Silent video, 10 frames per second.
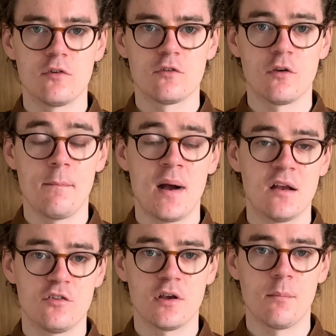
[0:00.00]
some
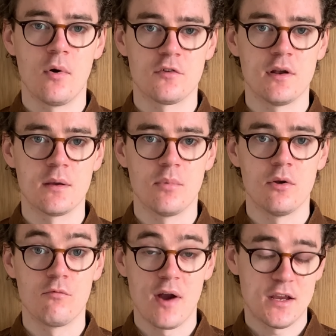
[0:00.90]
matching
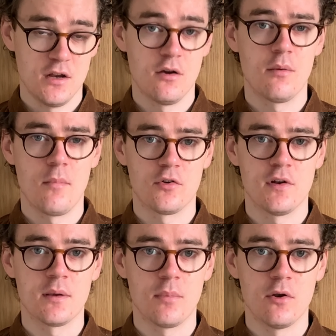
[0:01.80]
regular
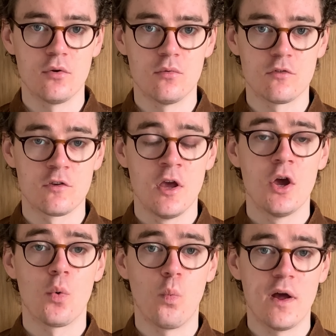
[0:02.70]
modeling balloons
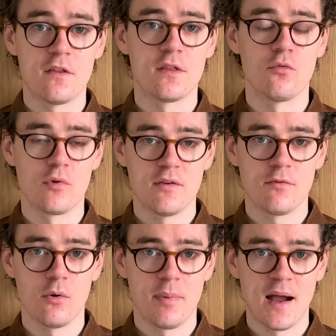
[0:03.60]
with the
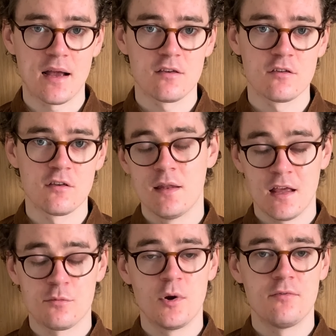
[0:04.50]
refill packs.
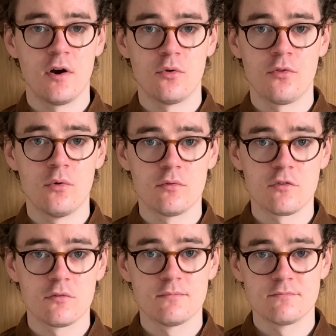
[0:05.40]
That's my final
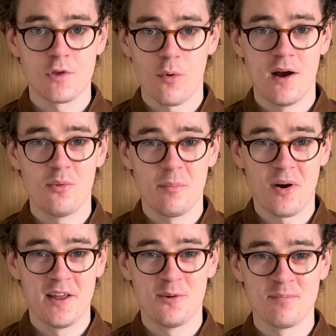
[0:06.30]
thoughts. Go out,
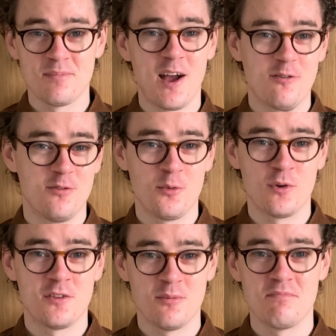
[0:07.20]
buy them, have fun
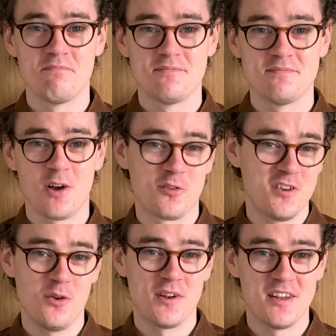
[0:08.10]
with them. I'll see
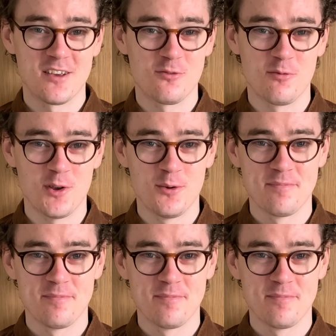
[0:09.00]
you in the next review.